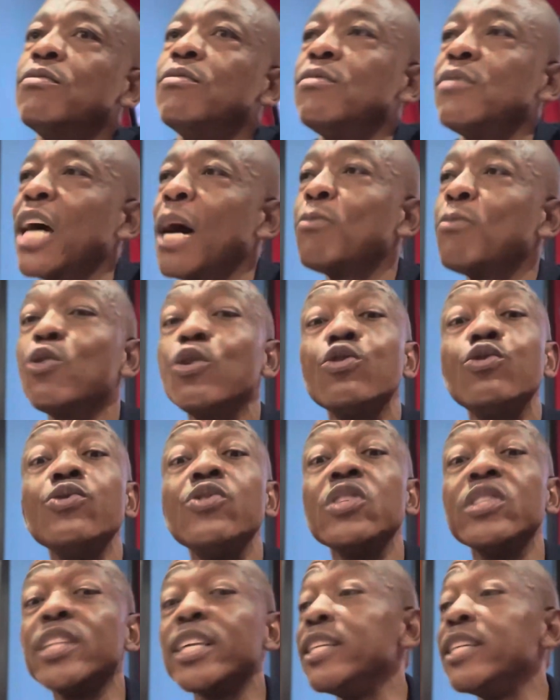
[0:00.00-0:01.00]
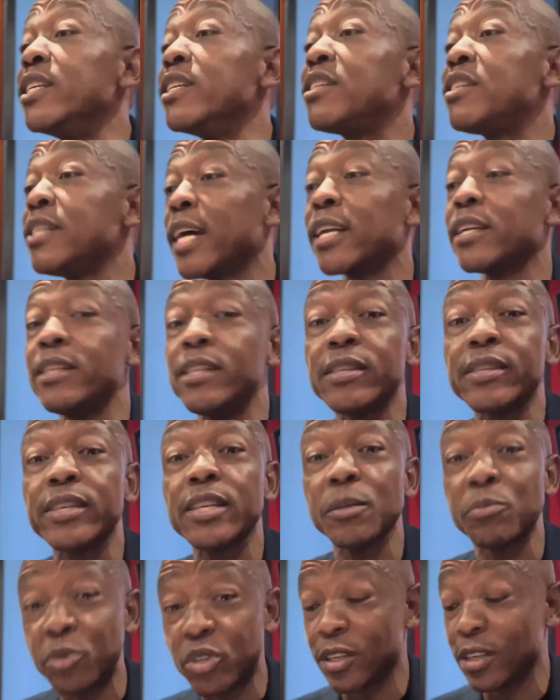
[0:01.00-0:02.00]
I'm not using the dictionary
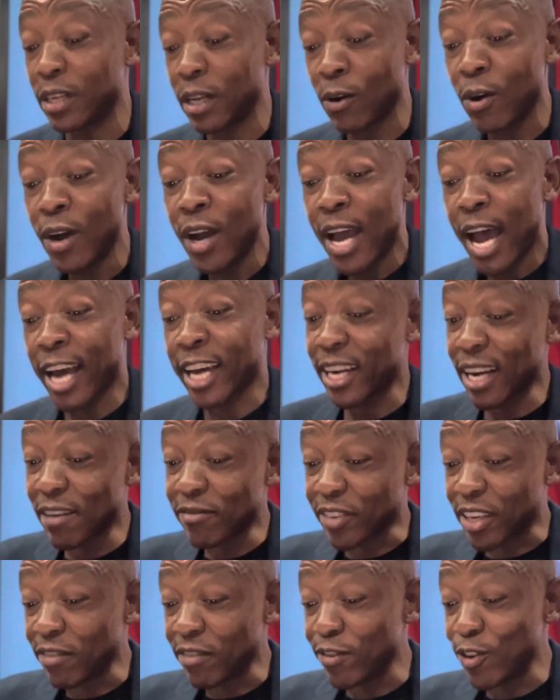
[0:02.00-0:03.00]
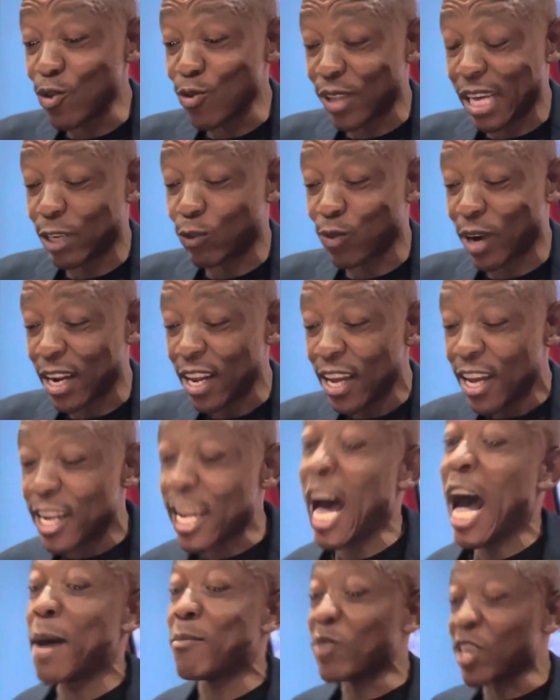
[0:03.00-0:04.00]
description now. I could have given you that one.
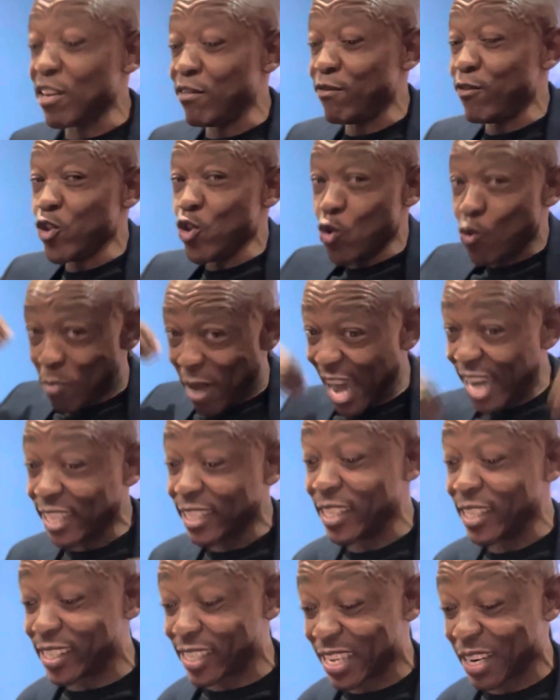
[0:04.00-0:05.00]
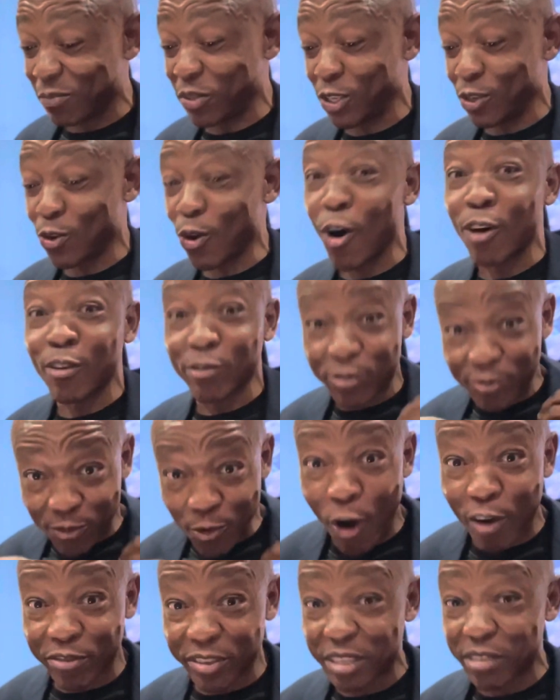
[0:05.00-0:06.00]
Now I'm giving you my description
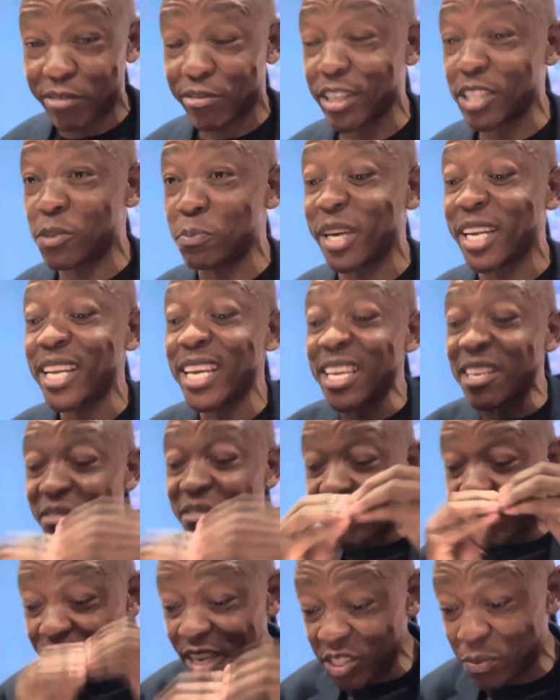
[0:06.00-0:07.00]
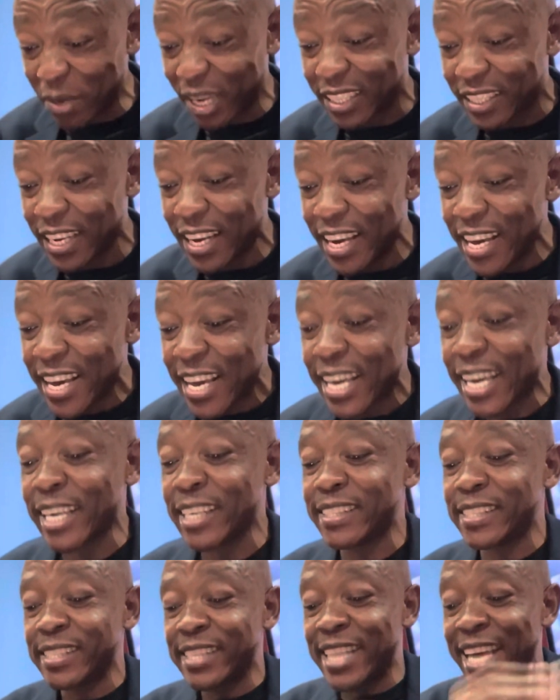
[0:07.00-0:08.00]
of investment. Investment
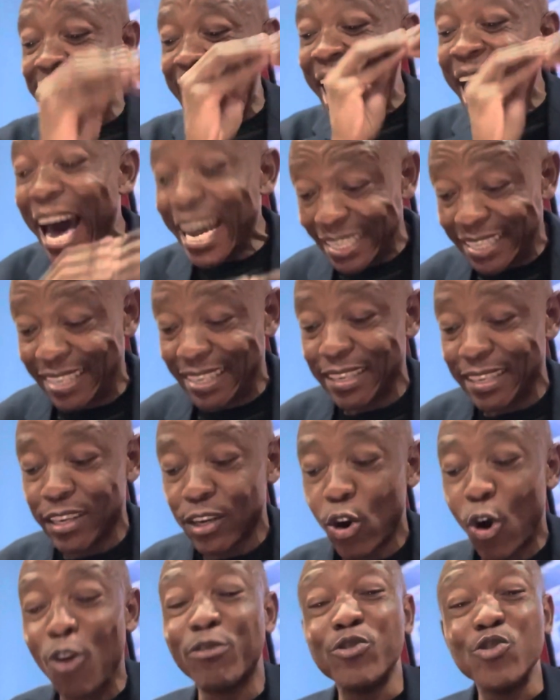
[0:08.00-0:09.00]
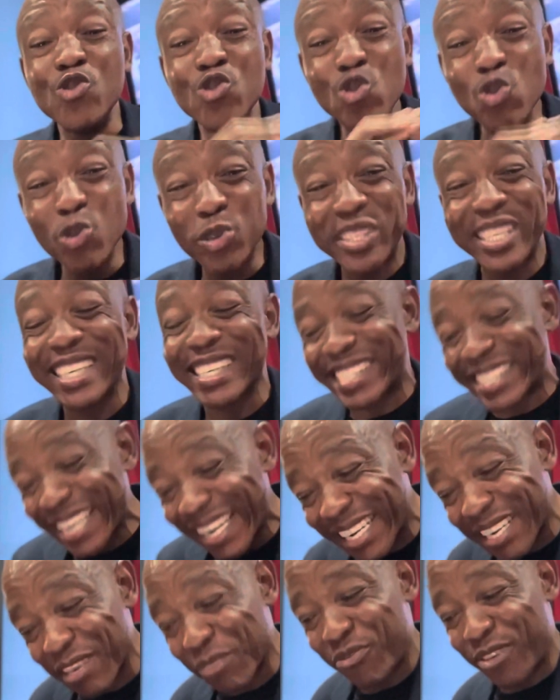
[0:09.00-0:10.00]
is the art of using
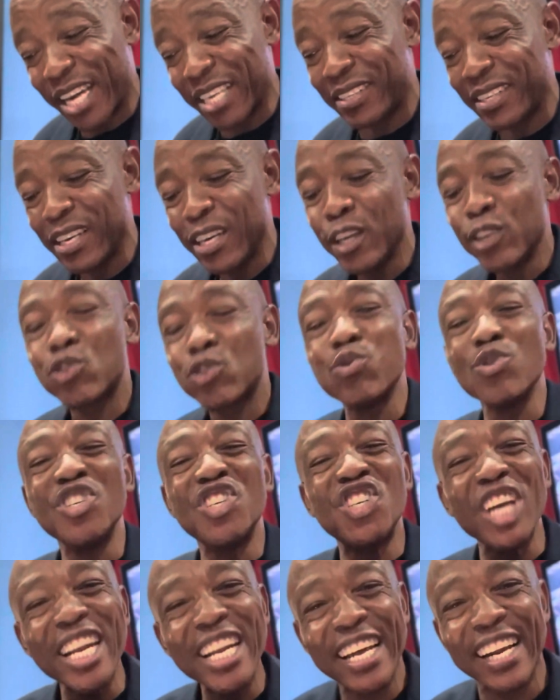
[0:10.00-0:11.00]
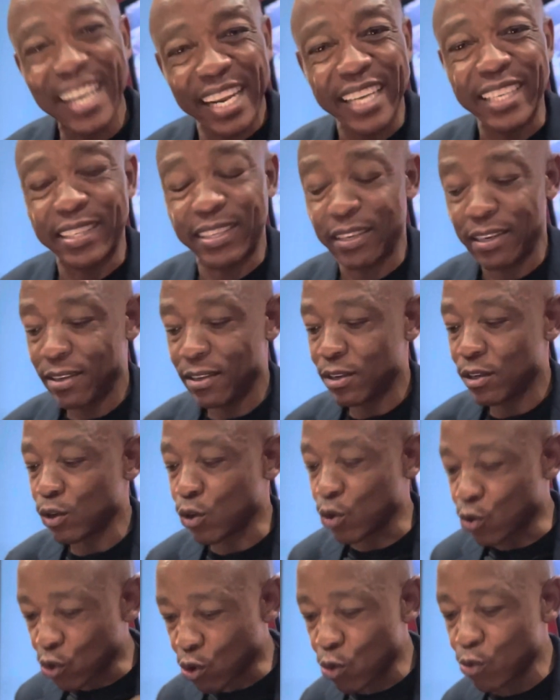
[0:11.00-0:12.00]
sacrifice to generate
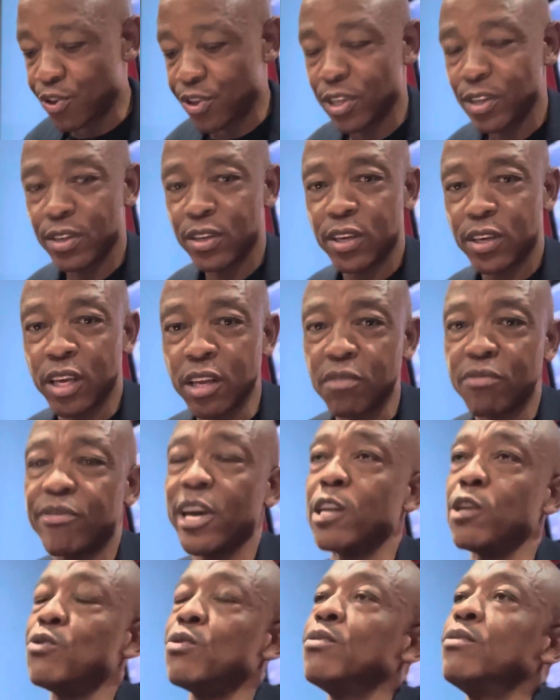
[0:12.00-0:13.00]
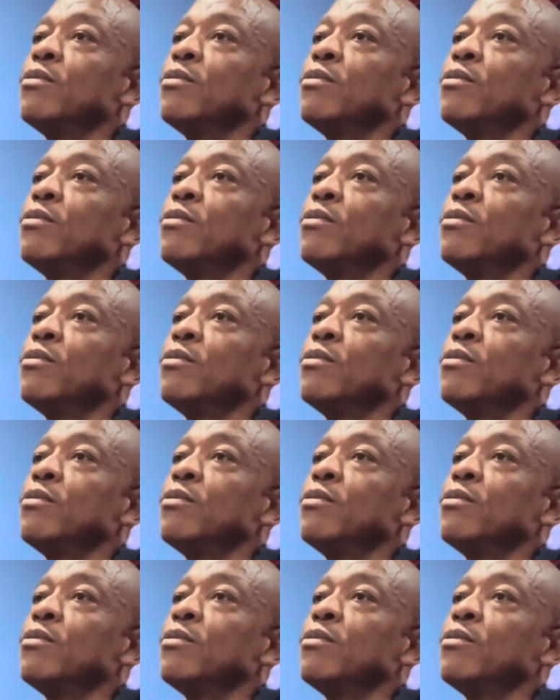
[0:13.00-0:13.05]
growth in value.